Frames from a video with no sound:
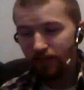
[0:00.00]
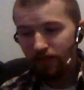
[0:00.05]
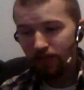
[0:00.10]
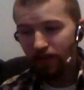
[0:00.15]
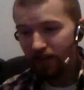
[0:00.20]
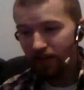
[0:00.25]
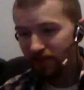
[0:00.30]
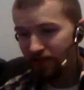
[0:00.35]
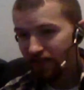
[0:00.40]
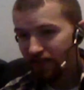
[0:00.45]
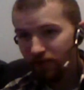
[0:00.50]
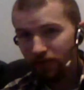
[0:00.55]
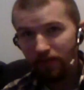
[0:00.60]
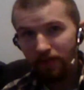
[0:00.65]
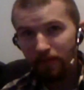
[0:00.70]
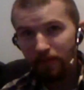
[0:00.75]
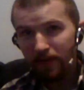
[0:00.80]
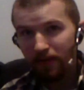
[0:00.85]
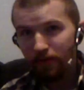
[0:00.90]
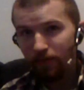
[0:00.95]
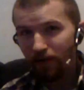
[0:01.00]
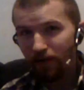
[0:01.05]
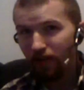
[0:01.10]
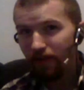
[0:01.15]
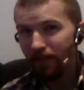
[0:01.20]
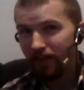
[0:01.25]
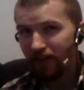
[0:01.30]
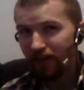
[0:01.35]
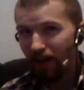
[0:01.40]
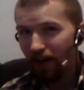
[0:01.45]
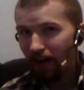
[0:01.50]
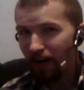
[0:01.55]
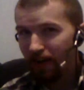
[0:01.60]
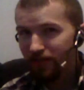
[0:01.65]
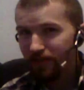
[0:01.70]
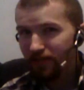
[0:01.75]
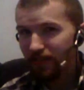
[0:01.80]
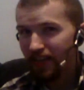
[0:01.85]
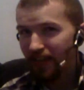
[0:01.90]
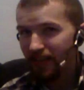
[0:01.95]
you gotta stick with me when all the
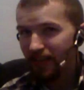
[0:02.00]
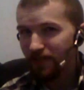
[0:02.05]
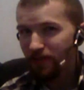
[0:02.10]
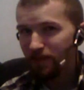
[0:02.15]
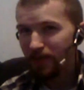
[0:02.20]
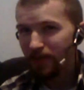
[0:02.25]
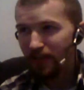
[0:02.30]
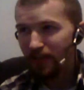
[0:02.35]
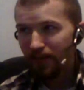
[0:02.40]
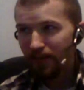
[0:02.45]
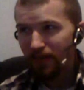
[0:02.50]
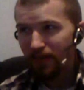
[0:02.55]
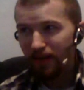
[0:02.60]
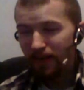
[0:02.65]
gods are against me.